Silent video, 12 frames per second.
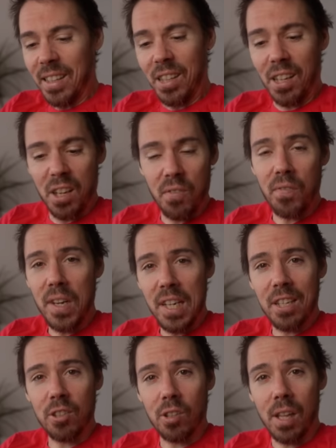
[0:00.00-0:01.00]
the
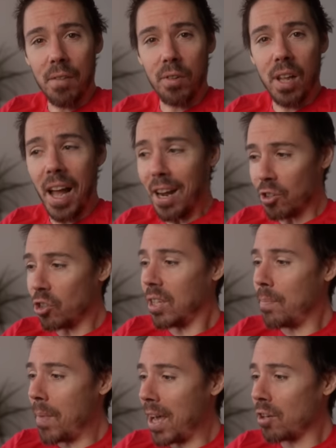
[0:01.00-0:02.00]
convenience level
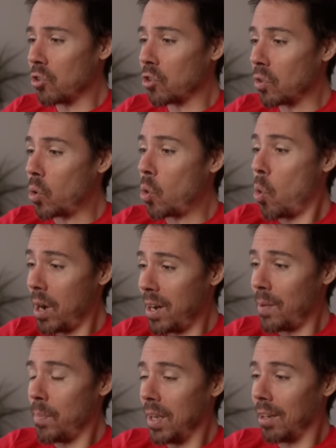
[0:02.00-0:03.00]
actually matters quite
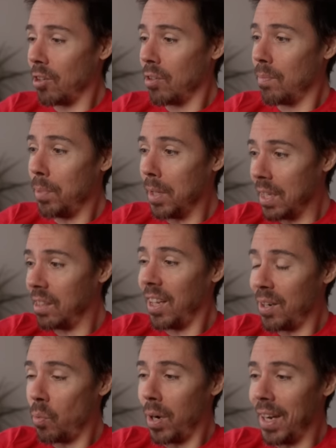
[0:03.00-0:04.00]
a bit, being
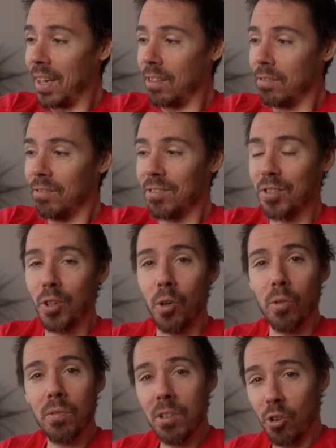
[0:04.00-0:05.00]
lightweight.
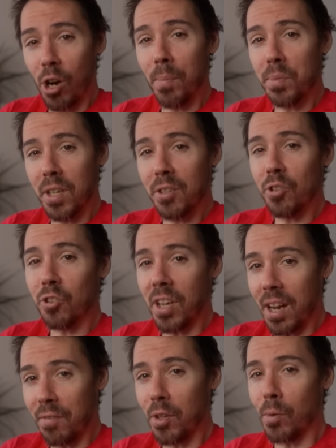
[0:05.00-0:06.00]
So crop sensors
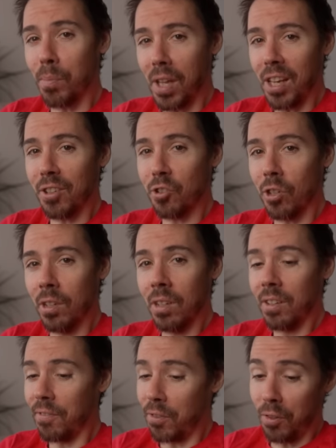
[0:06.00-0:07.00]
have their place.
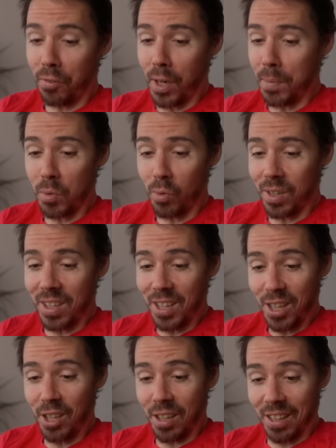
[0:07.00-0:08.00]
Full frame's
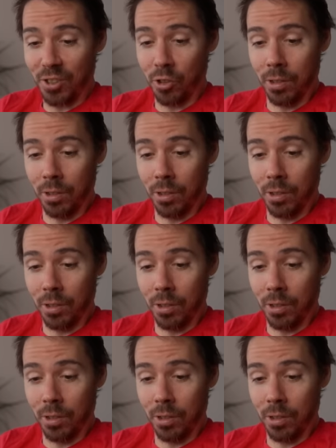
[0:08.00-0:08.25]
ridiculous.